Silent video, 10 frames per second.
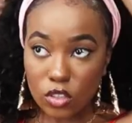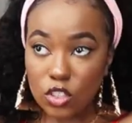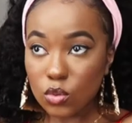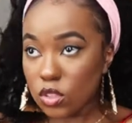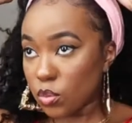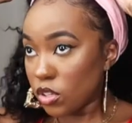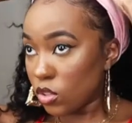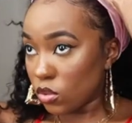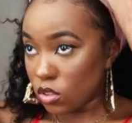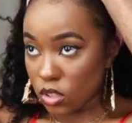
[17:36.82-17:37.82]
so this is what the
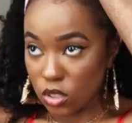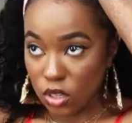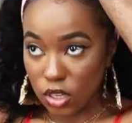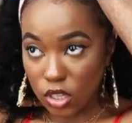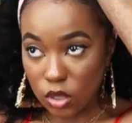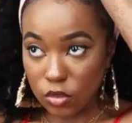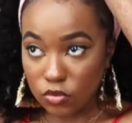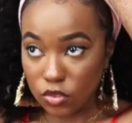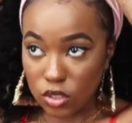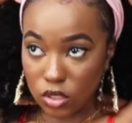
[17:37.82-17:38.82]
pink one looks like. Let me
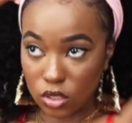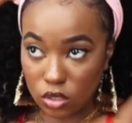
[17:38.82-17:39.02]
fix